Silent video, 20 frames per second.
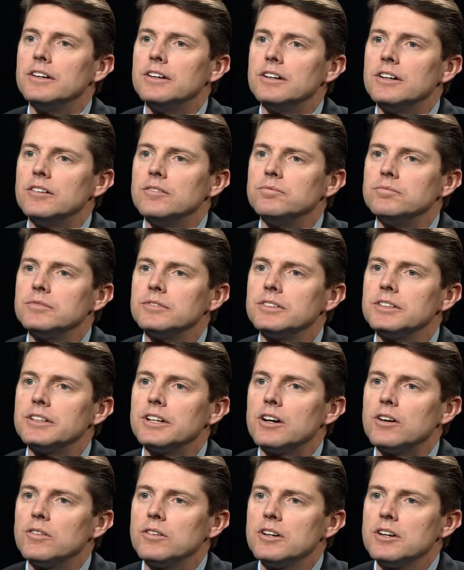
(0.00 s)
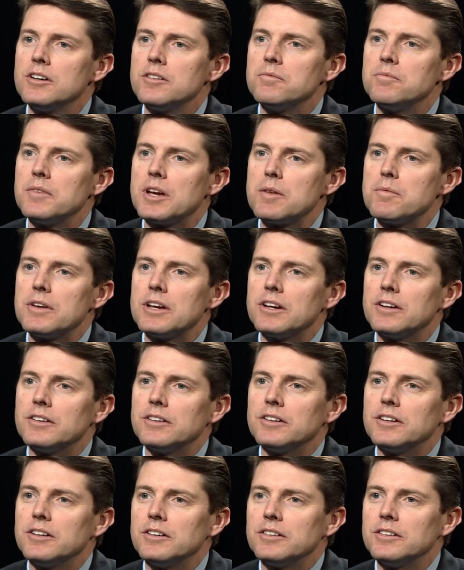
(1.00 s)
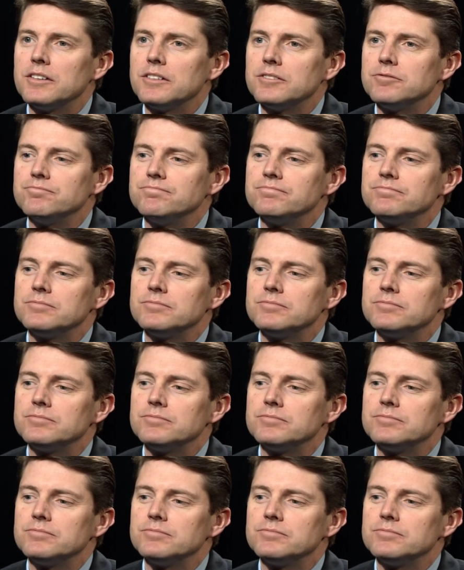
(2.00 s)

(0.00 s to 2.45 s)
Um, you know, maybe a,